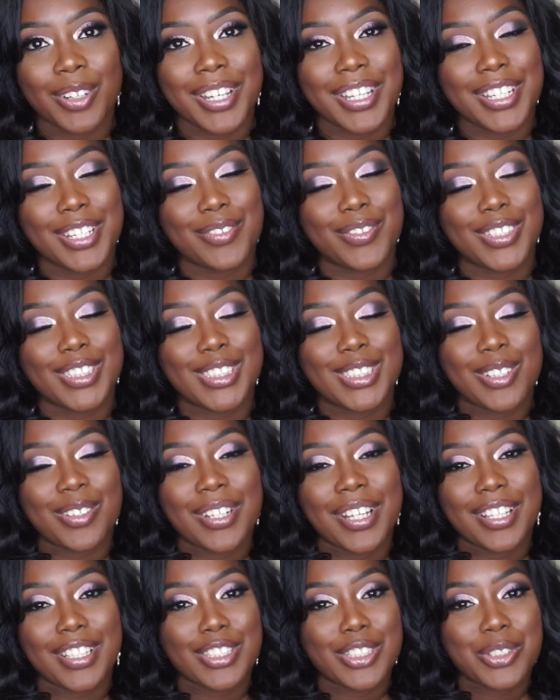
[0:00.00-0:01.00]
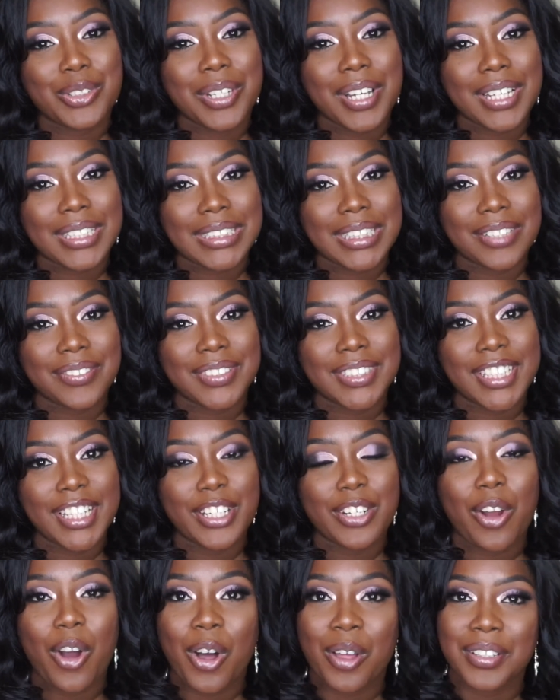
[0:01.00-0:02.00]
Okay, Divas, so now that you guys have
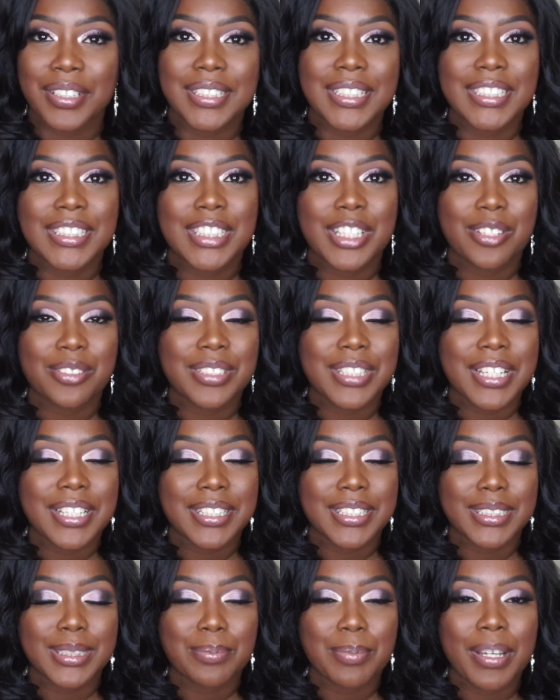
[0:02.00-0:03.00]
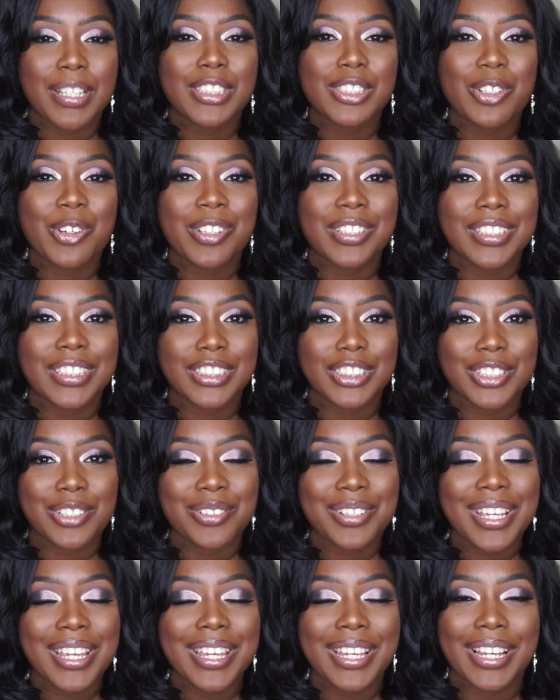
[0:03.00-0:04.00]
seen all the details and the specs on this
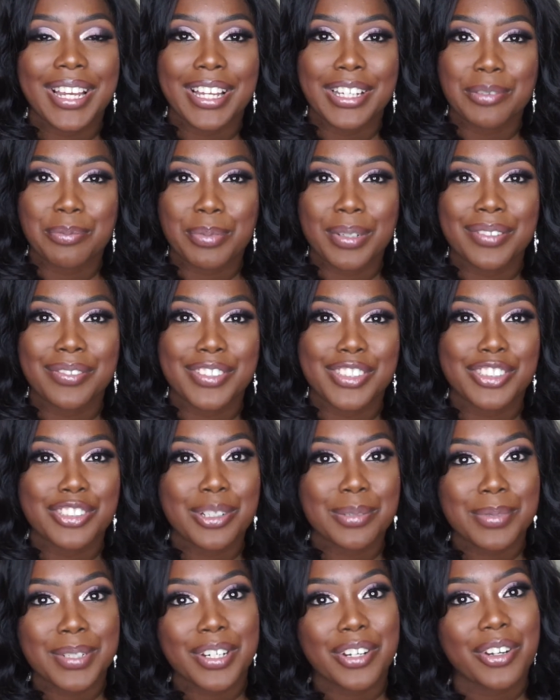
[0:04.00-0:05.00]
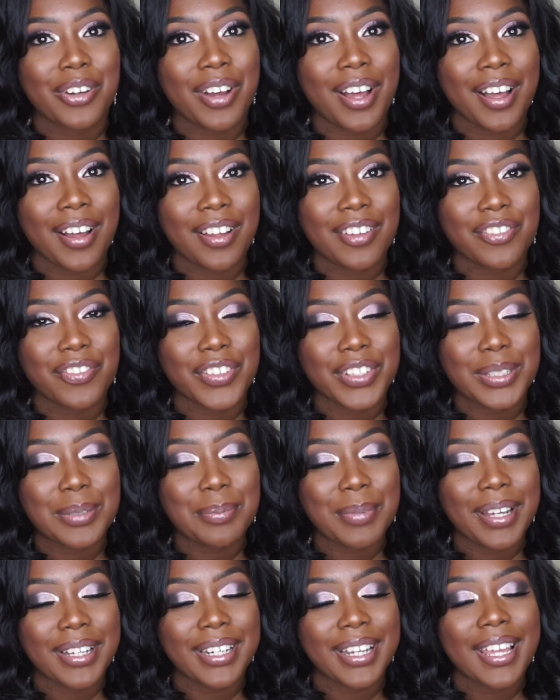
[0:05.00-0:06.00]
unit and got a brief description on how I feel
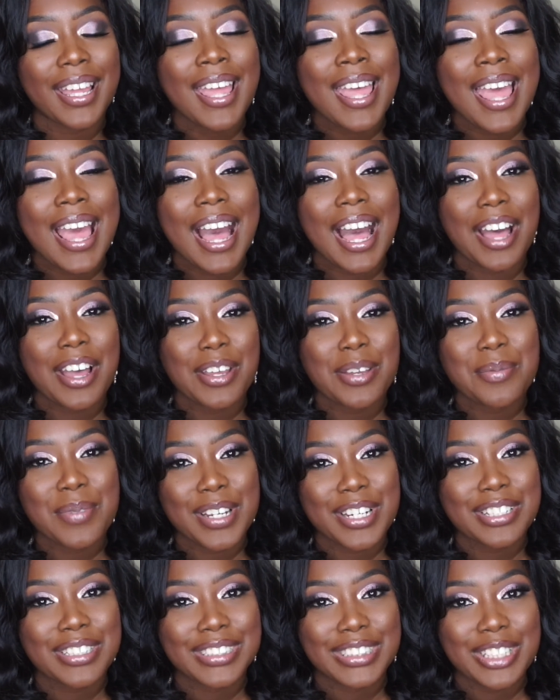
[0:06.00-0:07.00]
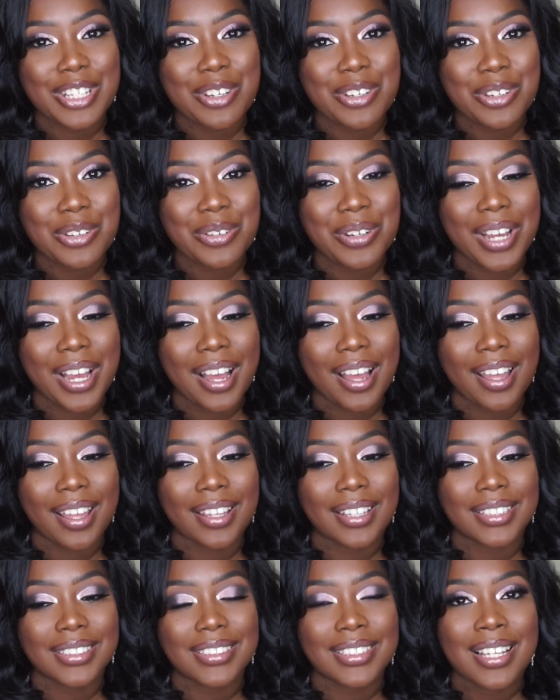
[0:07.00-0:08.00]
about it, I'm here to tell you
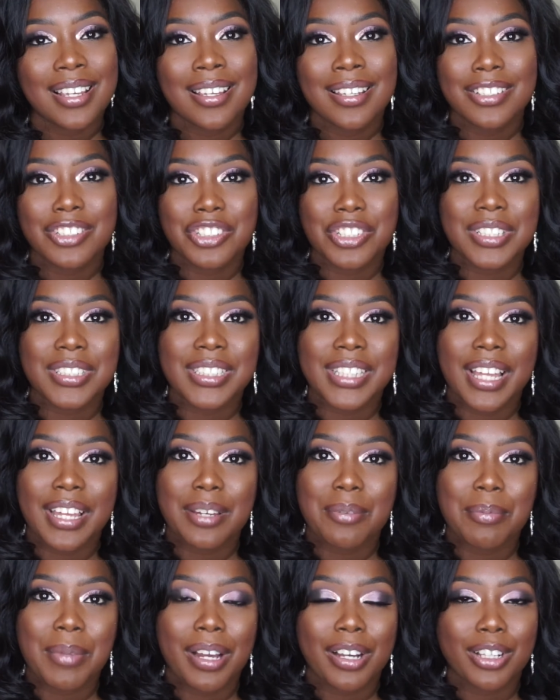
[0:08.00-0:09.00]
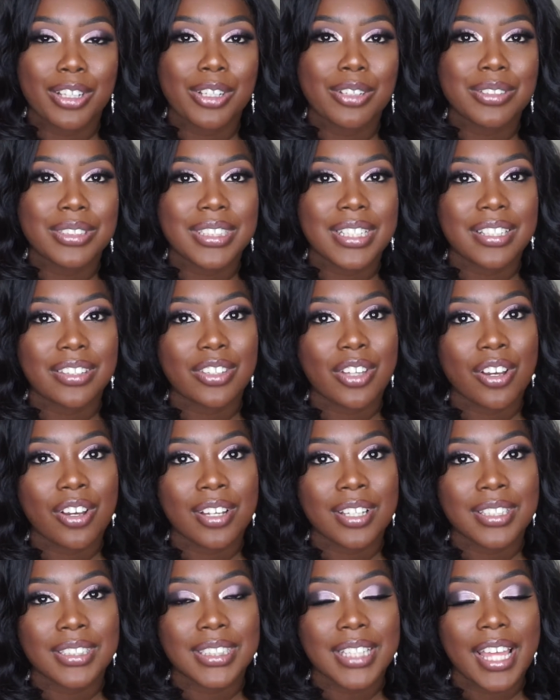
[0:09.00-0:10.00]
guys just like my closing
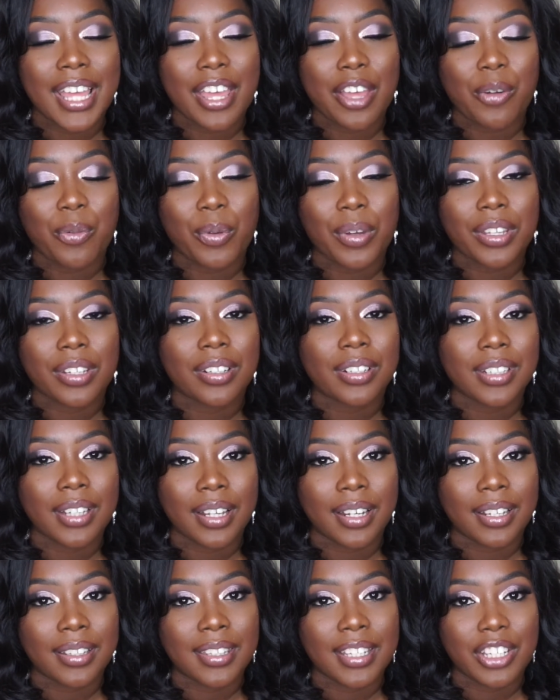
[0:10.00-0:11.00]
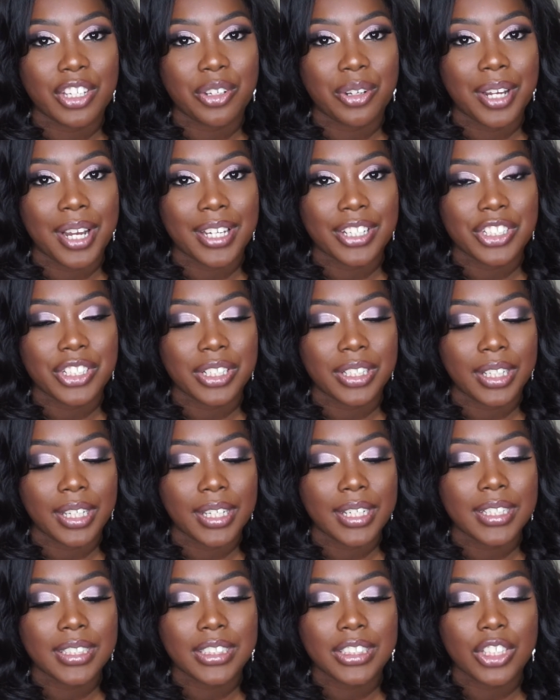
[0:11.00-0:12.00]
thoughts and whether or not I think you guys should
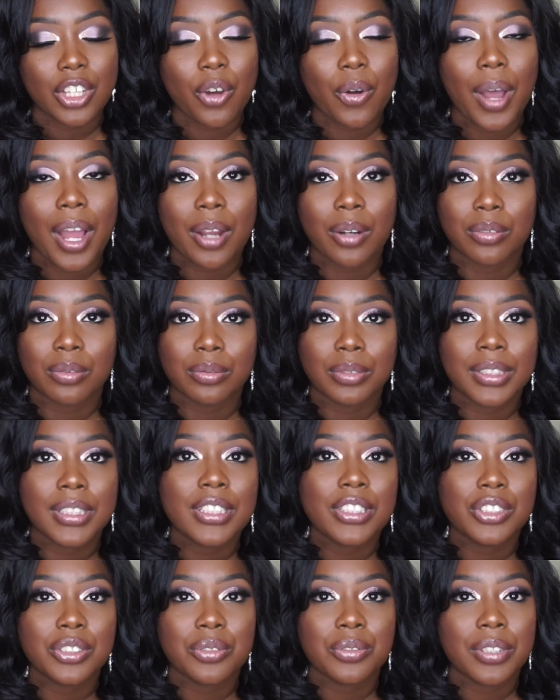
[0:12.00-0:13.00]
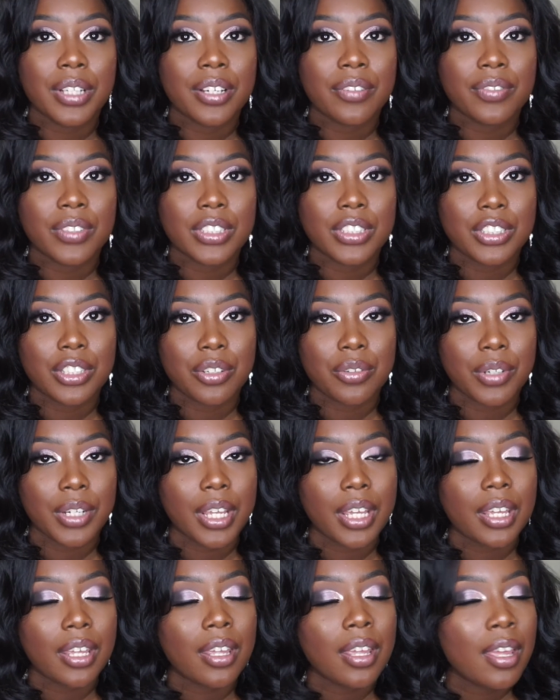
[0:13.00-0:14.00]
get it. So I really do love this
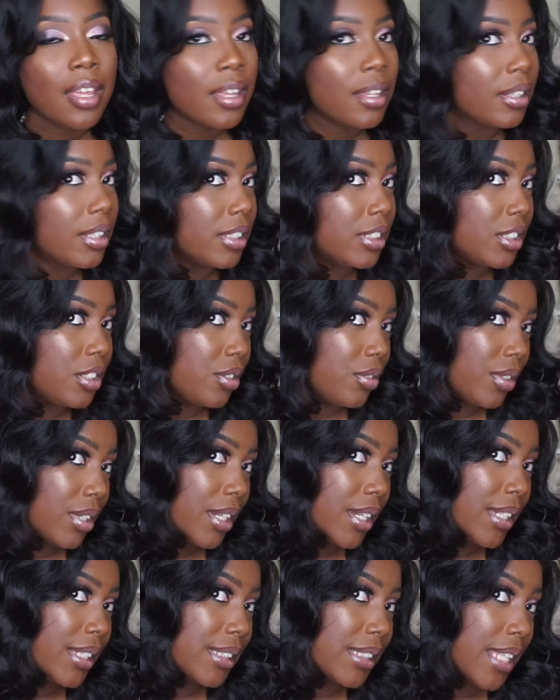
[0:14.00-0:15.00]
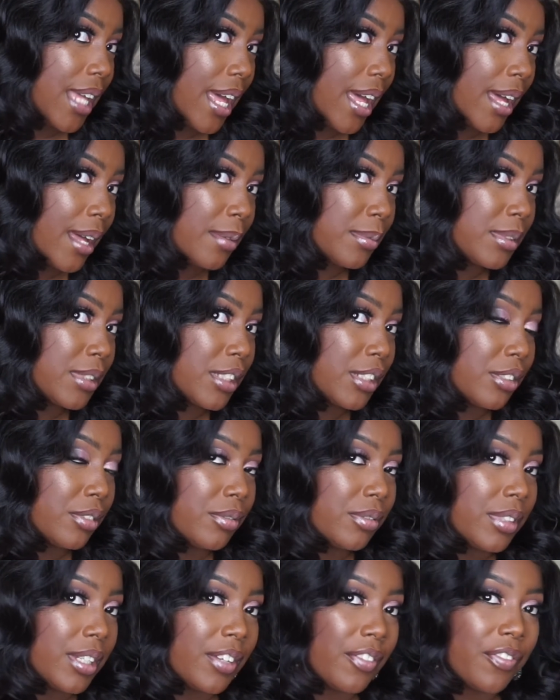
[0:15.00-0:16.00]
unit. This unit is
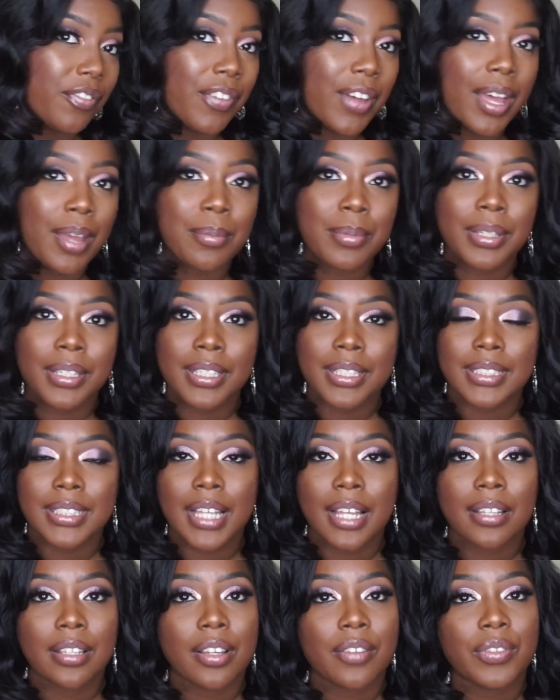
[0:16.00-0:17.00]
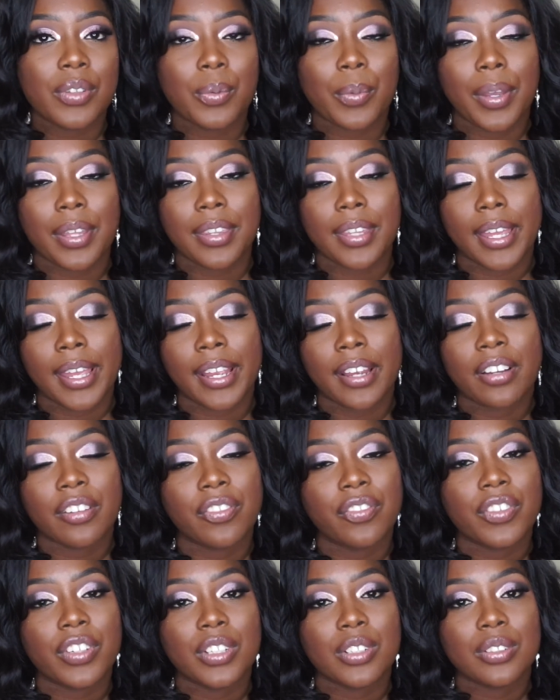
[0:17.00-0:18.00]
absolutely fabulous. I love the way the hair
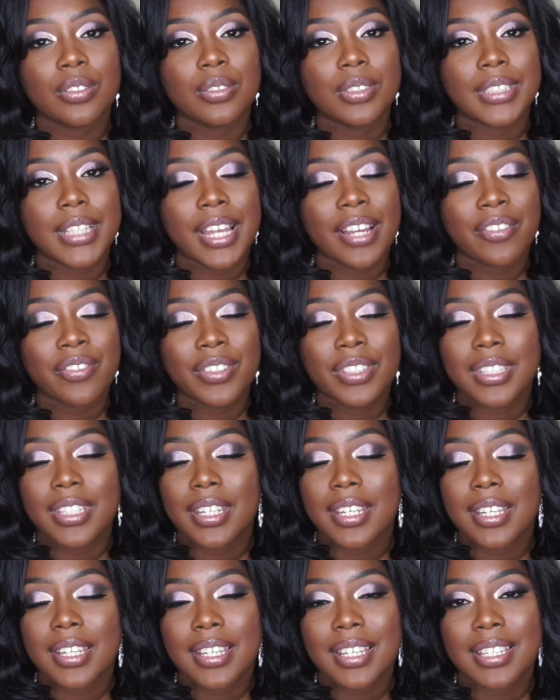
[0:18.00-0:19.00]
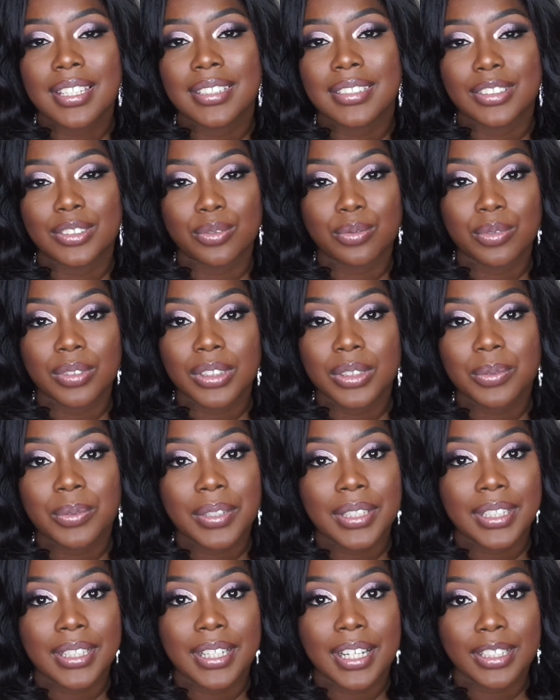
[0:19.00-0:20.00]
feels. Everything is really,
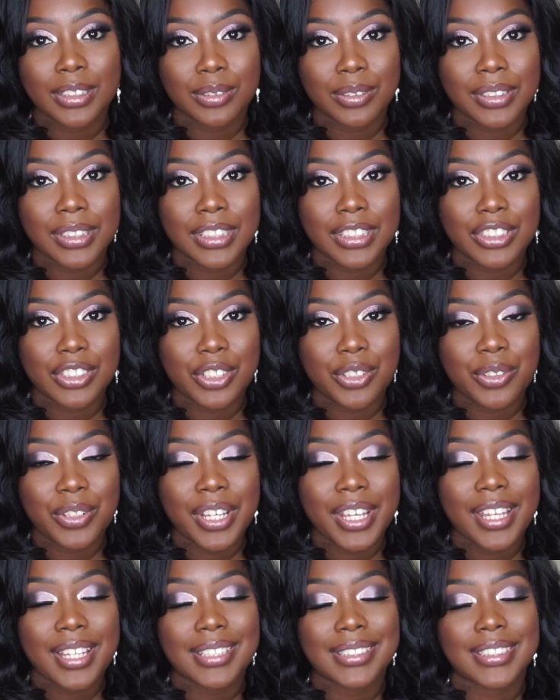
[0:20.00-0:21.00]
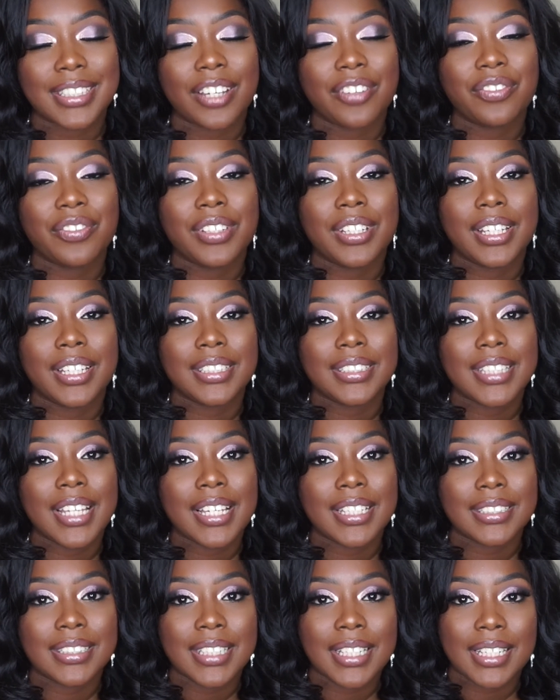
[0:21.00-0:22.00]
really nice with this unit. It definitely gets
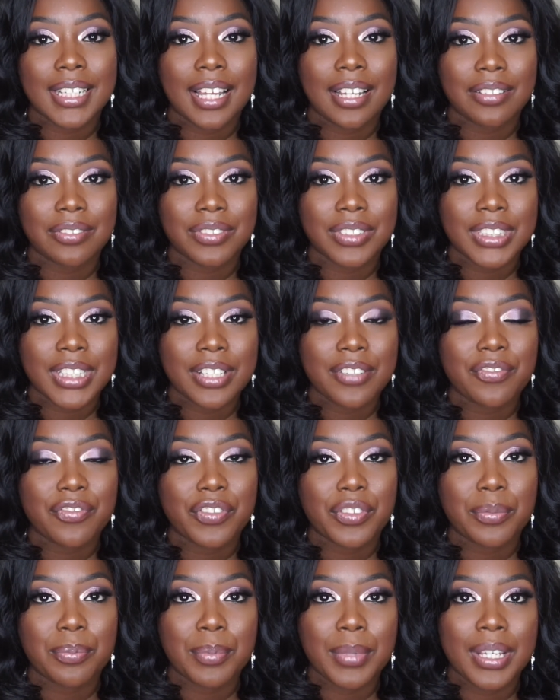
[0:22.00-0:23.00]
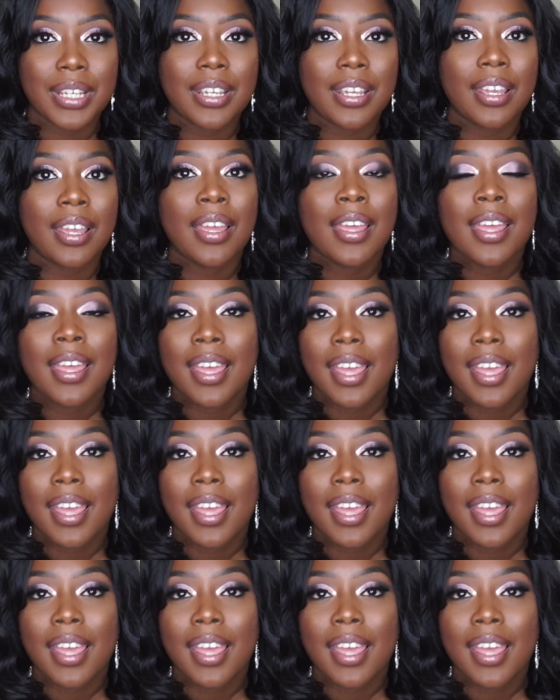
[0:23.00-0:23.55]
a 10 out of 10 for me.